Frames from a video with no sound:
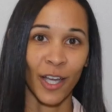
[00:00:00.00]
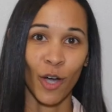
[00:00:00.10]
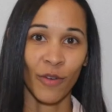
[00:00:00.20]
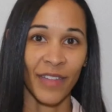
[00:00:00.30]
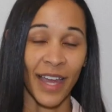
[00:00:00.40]

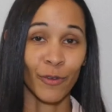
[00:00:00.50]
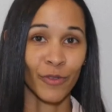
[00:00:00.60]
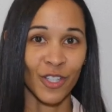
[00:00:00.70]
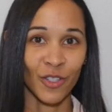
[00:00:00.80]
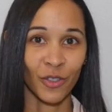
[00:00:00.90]
go of that
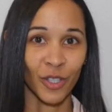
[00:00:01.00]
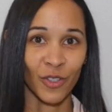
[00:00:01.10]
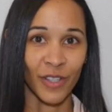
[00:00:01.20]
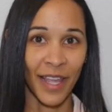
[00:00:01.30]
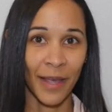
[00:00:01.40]
original
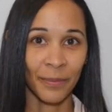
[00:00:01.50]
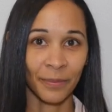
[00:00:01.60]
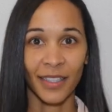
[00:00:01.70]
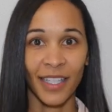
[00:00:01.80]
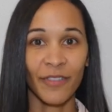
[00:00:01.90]
username.
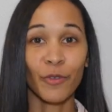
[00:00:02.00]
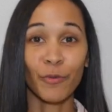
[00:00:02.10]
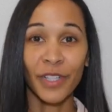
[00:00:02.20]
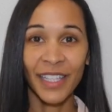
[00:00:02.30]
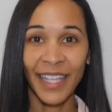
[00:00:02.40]
If you
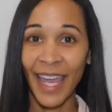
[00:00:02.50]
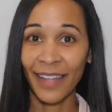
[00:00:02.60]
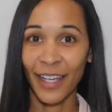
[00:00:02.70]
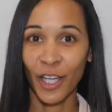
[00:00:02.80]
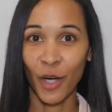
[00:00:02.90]
really
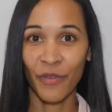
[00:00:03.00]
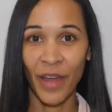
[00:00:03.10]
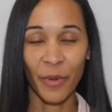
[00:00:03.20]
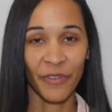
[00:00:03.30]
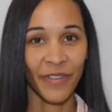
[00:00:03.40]
can't let go of
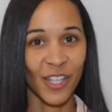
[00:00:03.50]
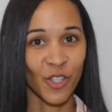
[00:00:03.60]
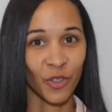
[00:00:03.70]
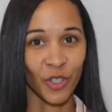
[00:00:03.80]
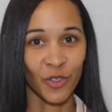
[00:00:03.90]
that
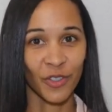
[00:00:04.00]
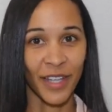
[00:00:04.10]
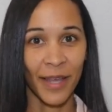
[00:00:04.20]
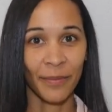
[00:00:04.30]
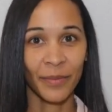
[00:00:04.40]
professional
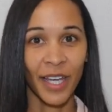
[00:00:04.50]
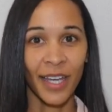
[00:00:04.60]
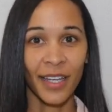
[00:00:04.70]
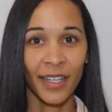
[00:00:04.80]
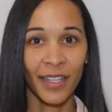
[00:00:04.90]
username
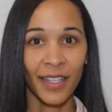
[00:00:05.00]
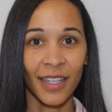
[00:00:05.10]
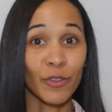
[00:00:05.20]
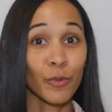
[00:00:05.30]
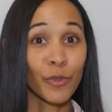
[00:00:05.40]

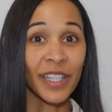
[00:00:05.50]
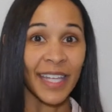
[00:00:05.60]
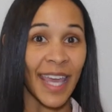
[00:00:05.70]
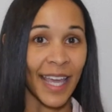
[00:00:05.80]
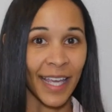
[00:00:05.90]
if you really
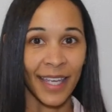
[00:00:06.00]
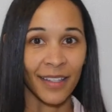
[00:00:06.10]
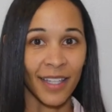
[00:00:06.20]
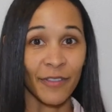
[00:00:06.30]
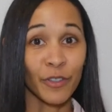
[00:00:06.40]
can't
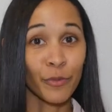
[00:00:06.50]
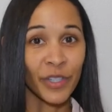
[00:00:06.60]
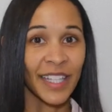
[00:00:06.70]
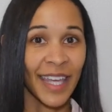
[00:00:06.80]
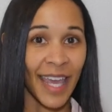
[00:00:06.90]
if you
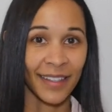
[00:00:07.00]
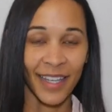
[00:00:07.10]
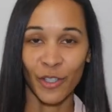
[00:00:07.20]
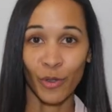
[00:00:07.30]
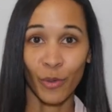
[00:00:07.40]
really can't
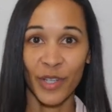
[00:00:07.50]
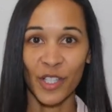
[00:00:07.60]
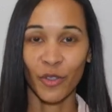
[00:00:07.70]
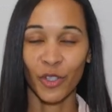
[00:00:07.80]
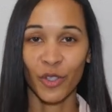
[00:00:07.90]
let your
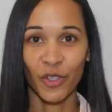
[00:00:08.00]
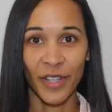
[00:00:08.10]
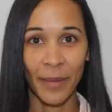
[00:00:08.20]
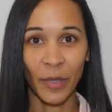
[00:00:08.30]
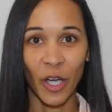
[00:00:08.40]
original
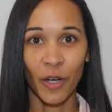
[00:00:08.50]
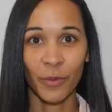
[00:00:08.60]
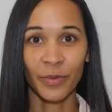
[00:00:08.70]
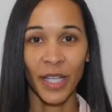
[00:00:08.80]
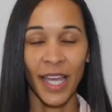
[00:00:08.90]
username go.